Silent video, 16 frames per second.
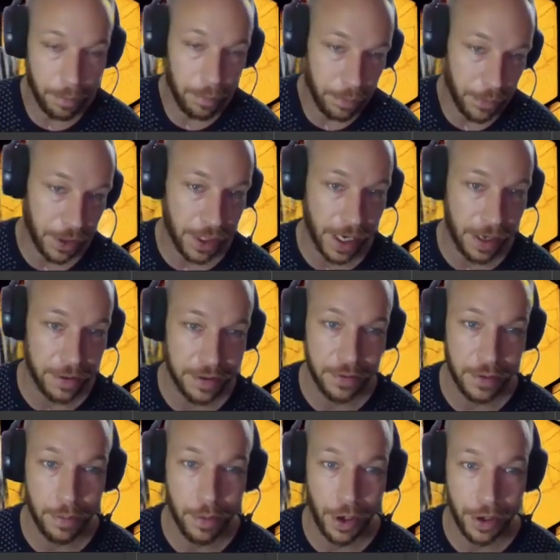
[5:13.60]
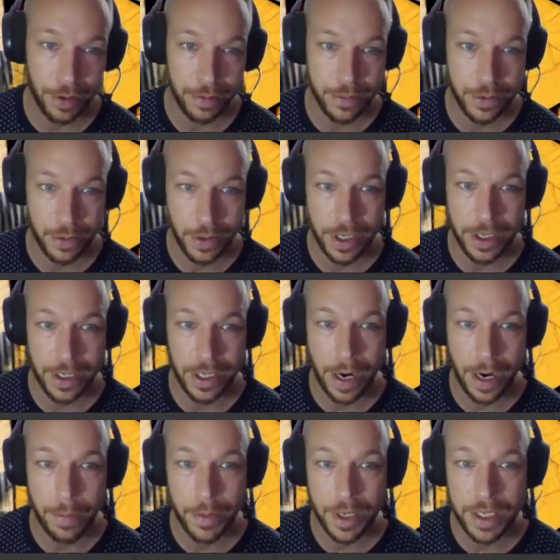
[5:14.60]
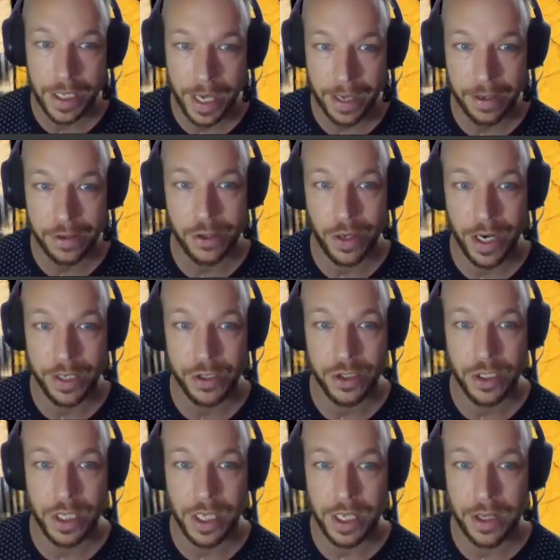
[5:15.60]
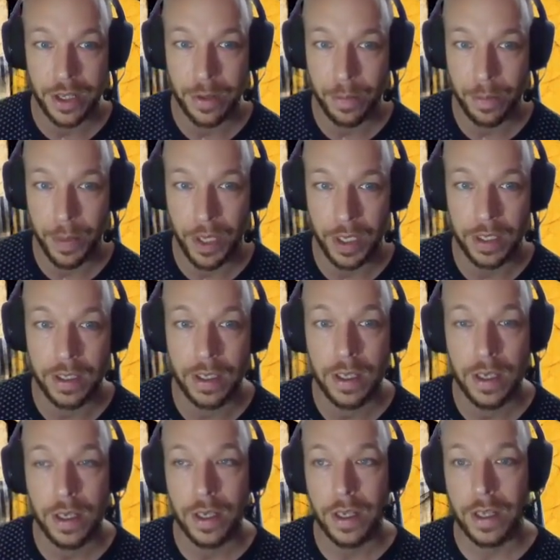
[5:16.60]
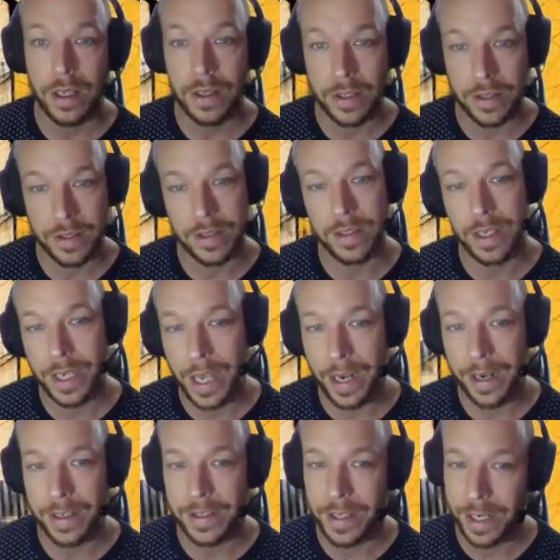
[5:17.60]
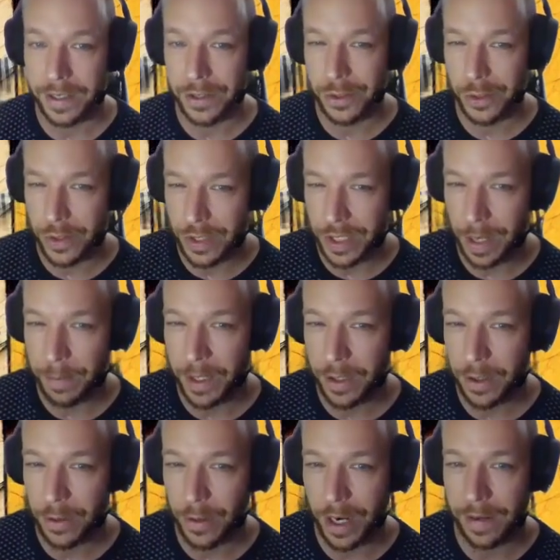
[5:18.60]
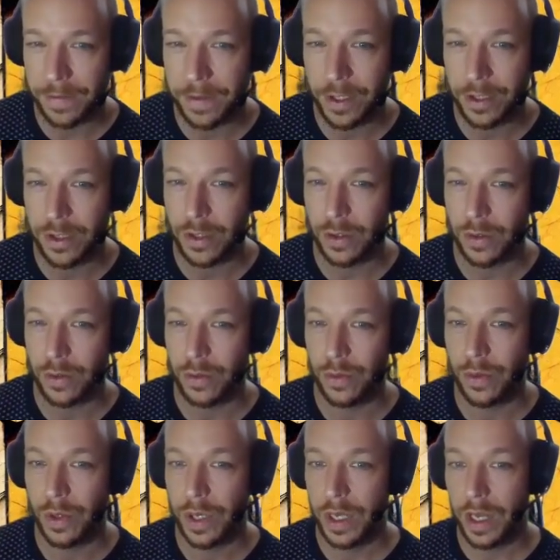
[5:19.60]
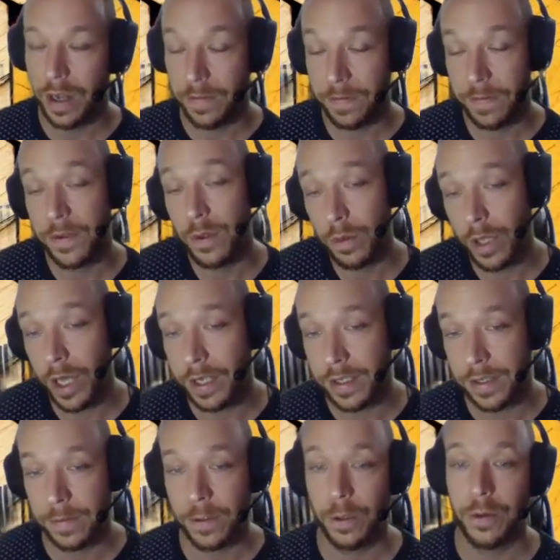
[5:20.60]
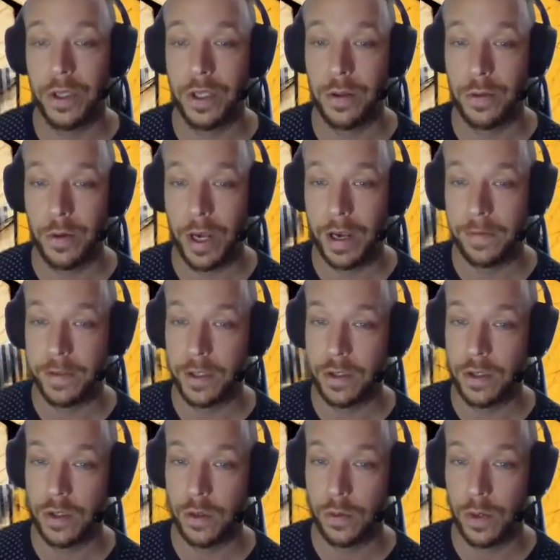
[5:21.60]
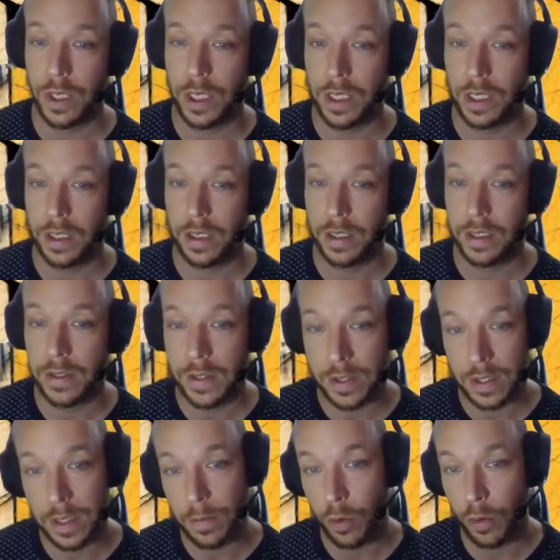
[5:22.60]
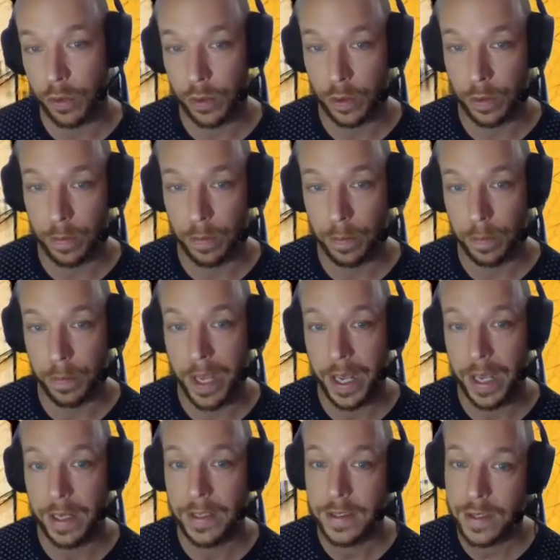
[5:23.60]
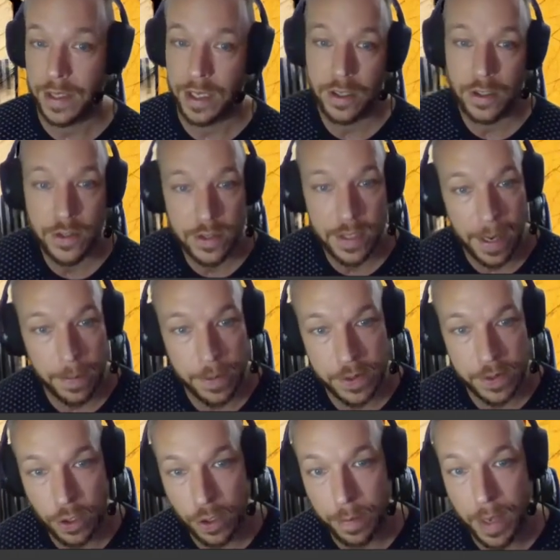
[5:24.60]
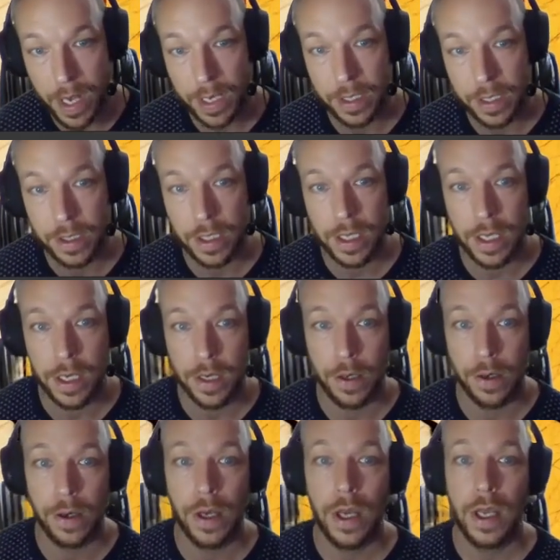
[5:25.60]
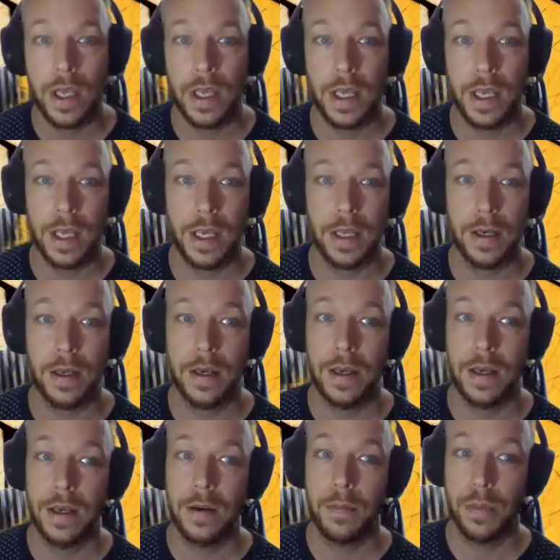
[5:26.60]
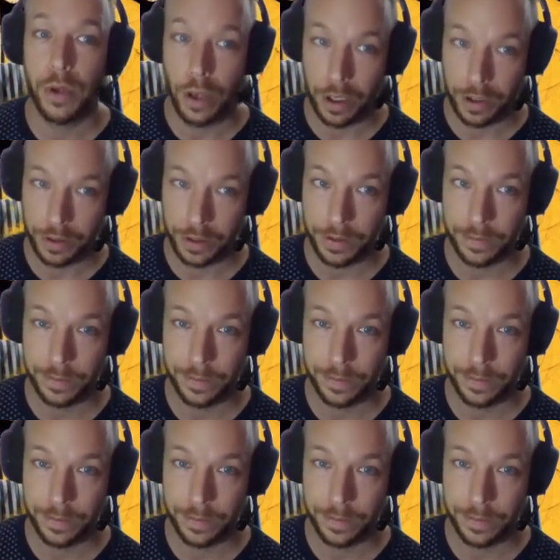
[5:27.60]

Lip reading: the count of the bar. So how many counts are actually in the bin. This is, again, it's an extra step that you'd have to do, a few lines of code that you'd have to do in Seaborn or Pandas, and it just happens automatically here in Plotly.